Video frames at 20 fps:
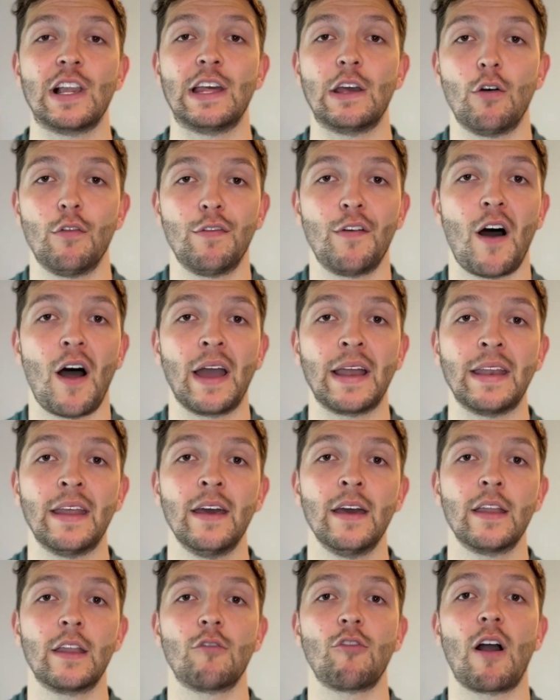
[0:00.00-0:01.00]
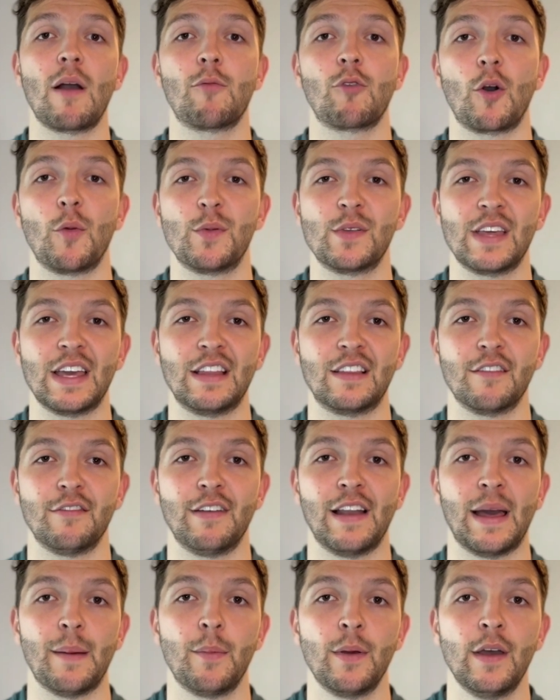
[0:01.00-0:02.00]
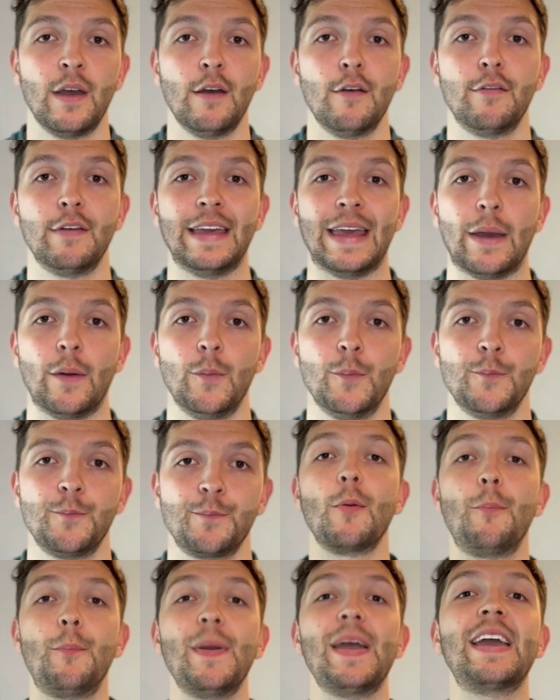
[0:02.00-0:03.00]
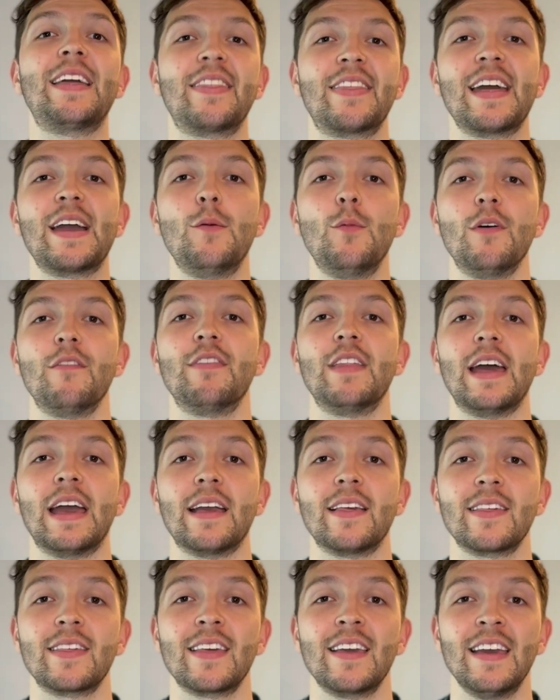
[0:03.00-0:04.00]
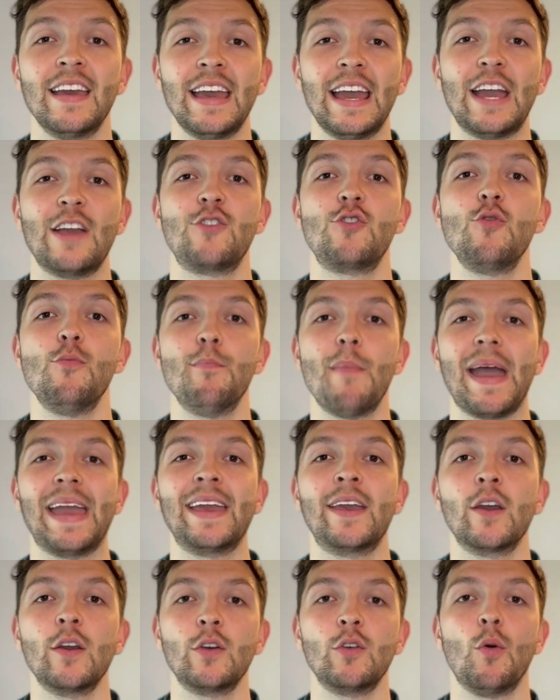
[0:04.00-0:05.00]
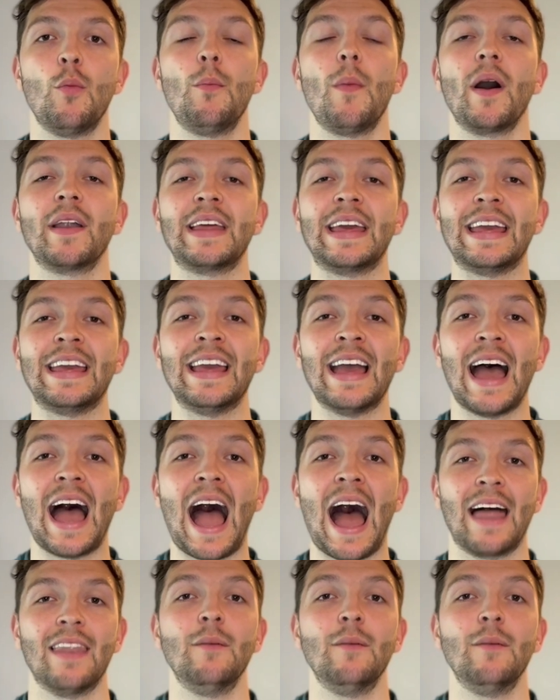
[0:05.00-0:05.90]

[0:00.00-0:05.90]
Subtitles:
you'll find the right property to flip for you. The big thing with this is you make your money at